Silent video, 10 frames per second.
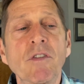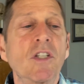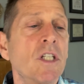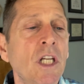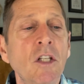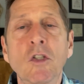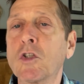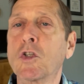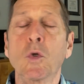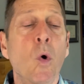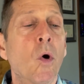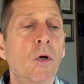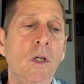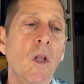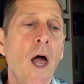this need to
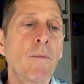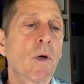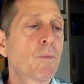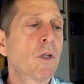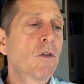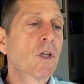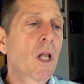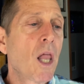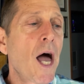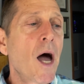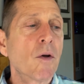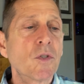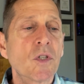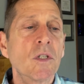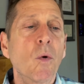soar, climb up into the
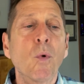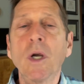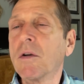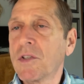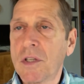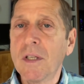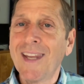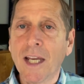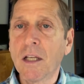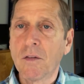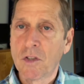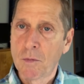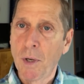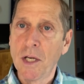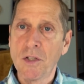clouds. And where is the negative
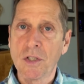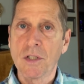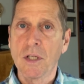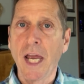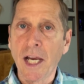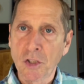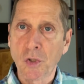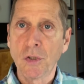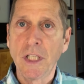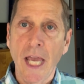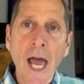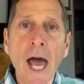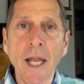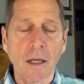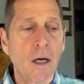space actually
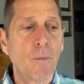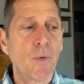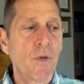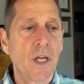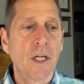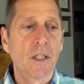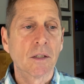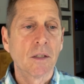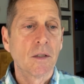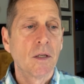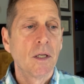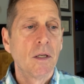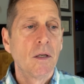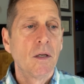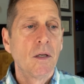at up there?
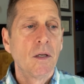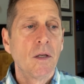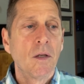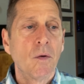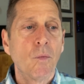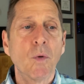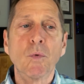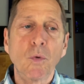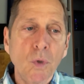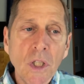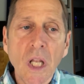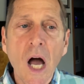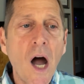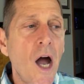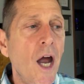When we're real
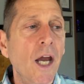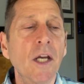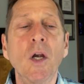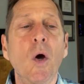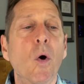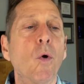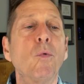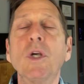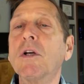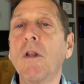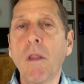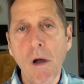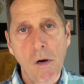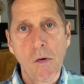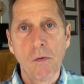high or real
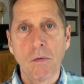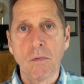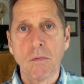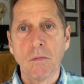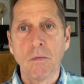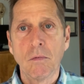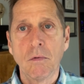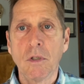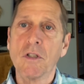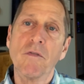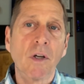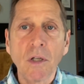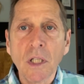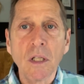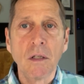low, there's very
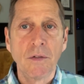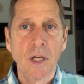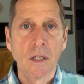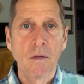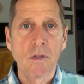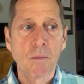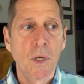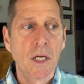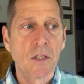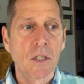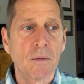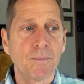little negative space.